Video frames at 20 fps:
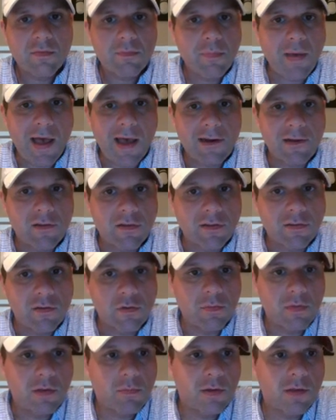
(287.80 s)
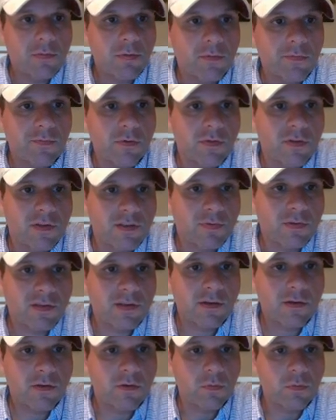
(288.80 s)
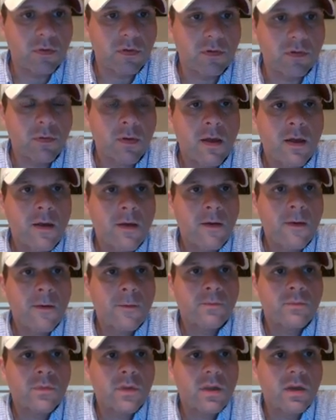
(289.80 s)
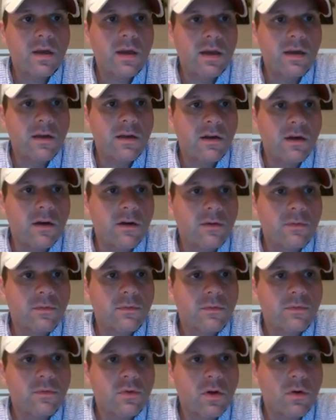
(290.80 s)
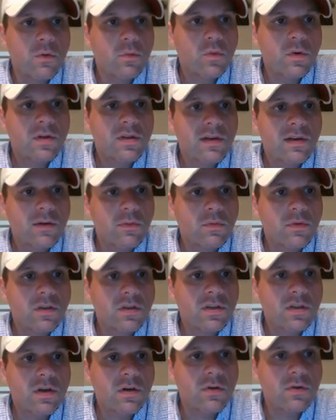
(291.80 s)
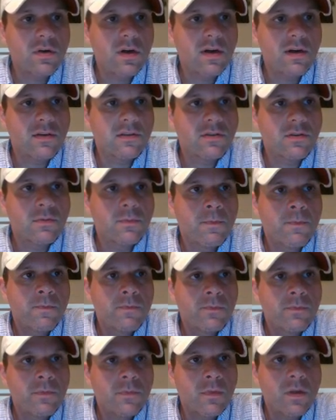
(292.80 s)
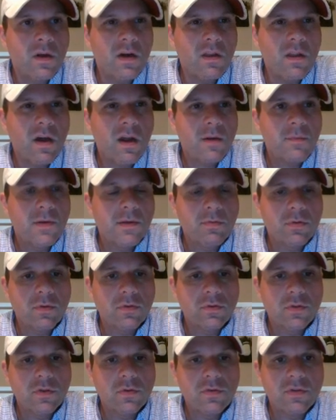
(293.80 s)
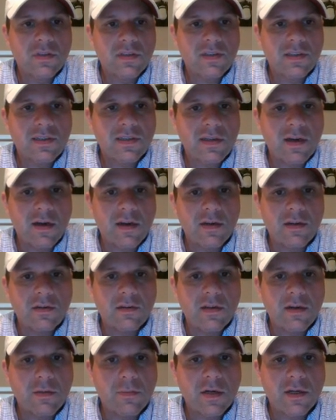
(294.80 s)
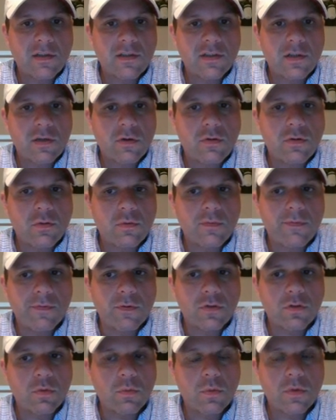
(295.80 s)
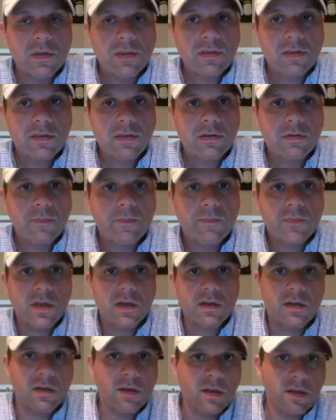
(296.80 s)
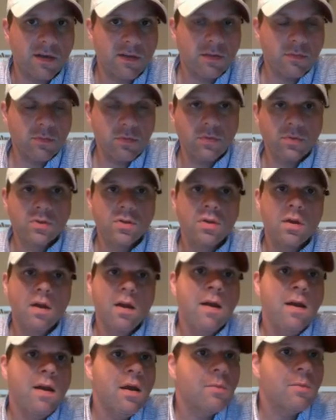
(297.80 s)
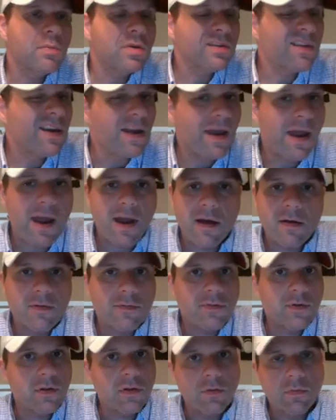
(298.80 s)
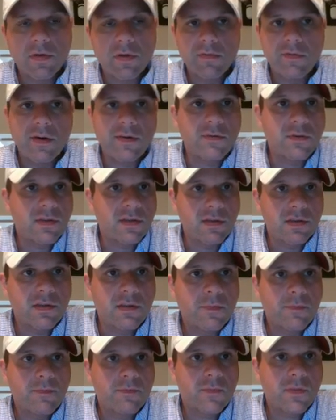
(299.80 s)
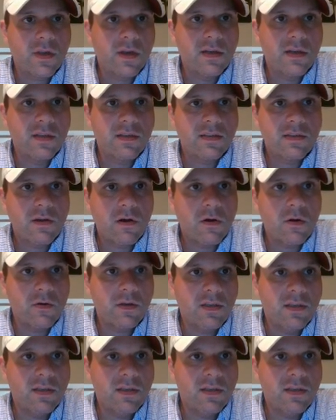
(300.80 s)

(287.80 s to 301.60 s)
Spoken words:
battling too many people for this particular one. And, one thing I wanted to show you guys, a lot of people use this site that I'm about to show you for toys and collectibles, but they have a little bit of everything. and it's called